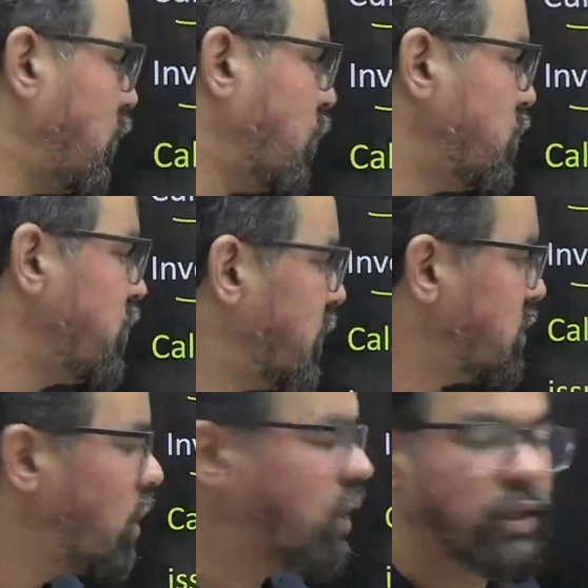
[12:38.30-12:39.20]
shares
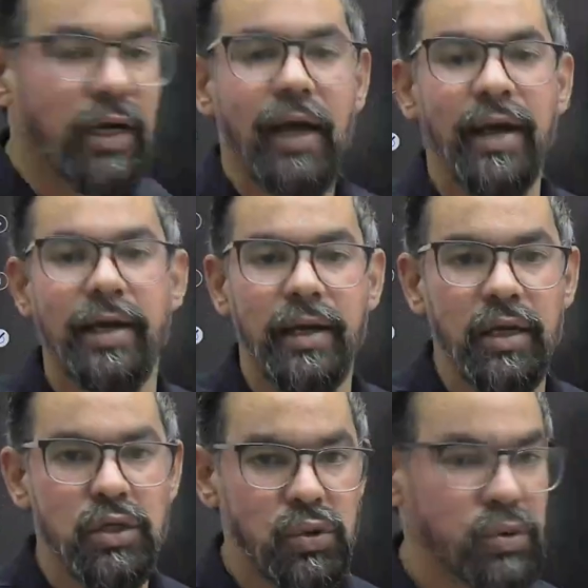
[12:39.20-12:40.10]
on the current
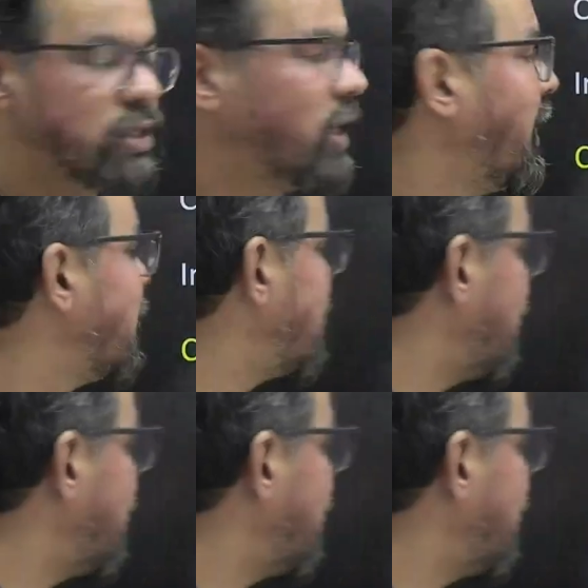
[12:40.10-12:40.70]
issues? Okay, let's say